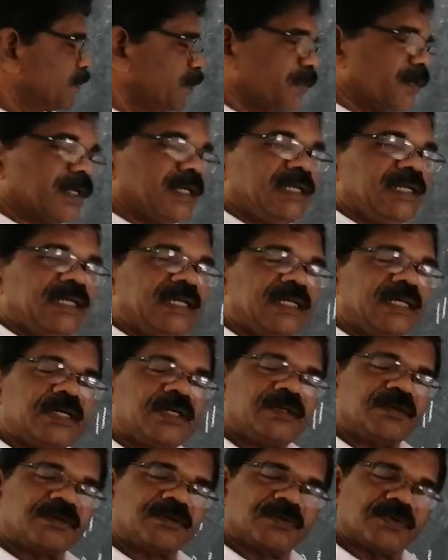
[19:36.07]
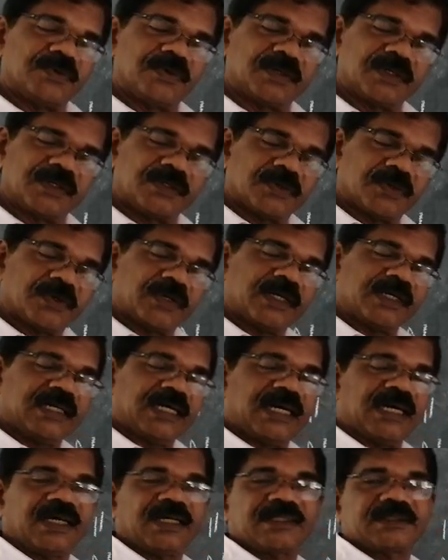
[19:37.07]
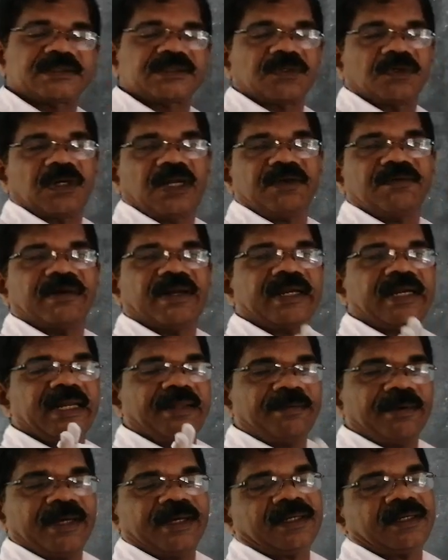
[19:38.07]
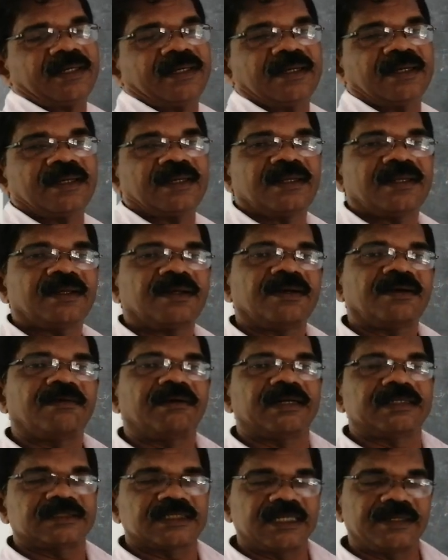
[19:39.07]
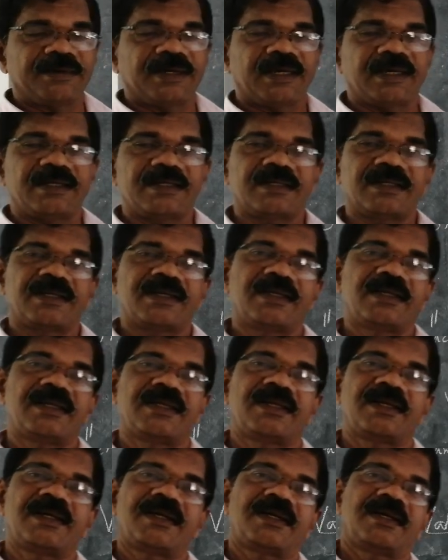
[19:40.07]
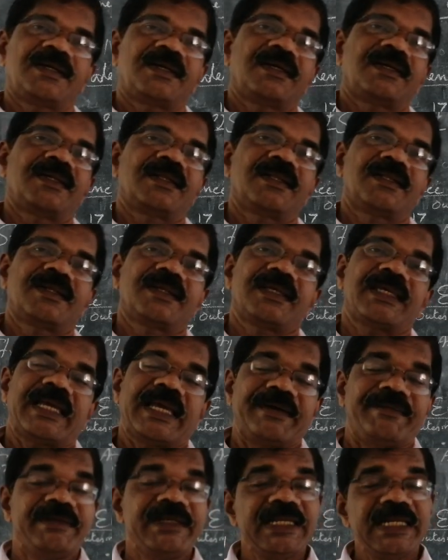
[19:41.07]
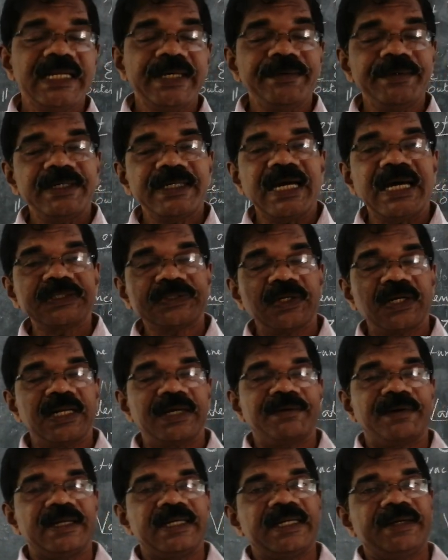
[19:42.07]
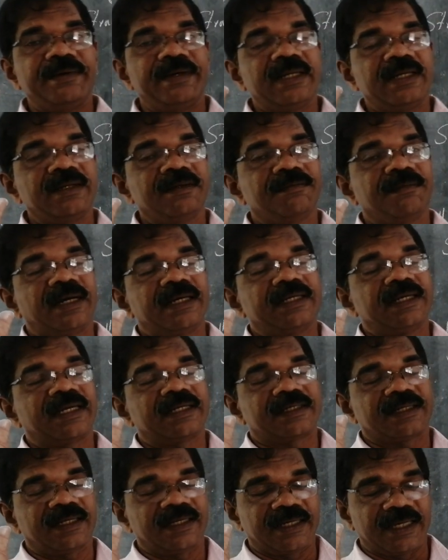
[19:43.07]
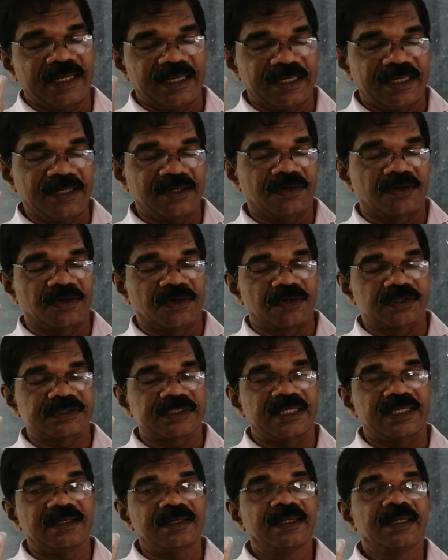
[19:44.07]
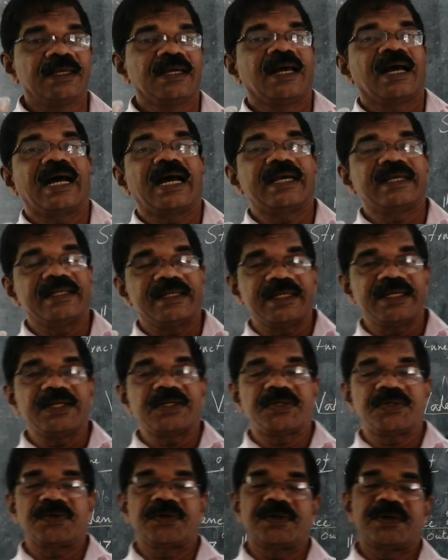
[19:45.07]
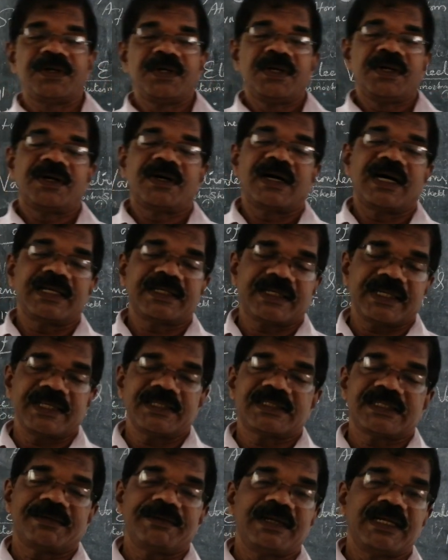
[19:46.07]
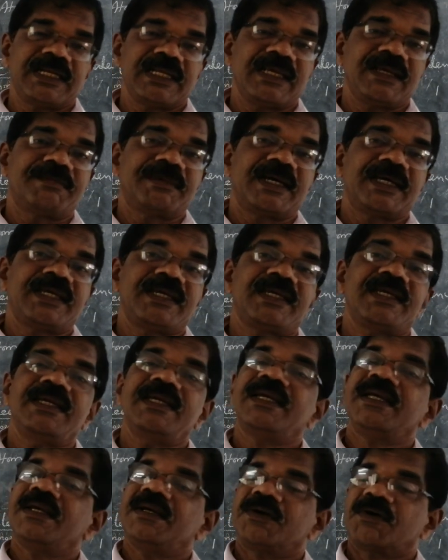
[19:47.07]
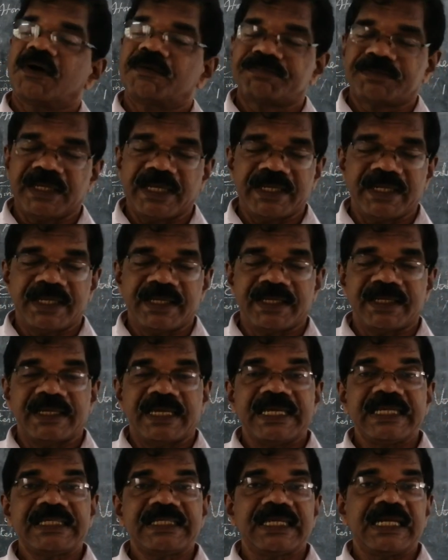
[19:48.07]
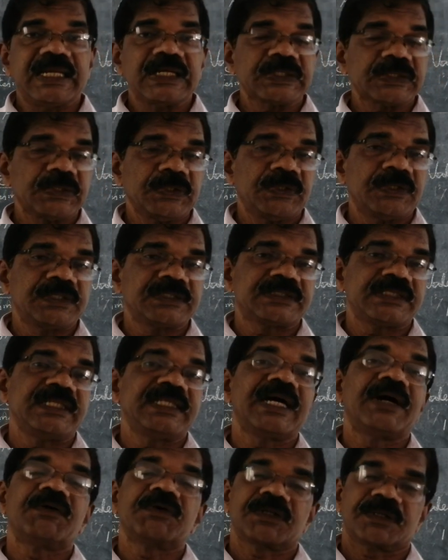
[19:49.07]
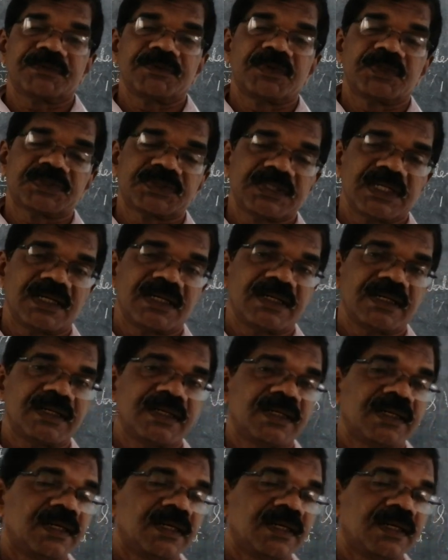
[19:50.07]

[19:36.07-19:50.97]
Chlorine has only one demand. What's the demand? Every element has only one demand. By gaining or losing, I need to attain stability by obtaining 8 electrons in the outermost shell.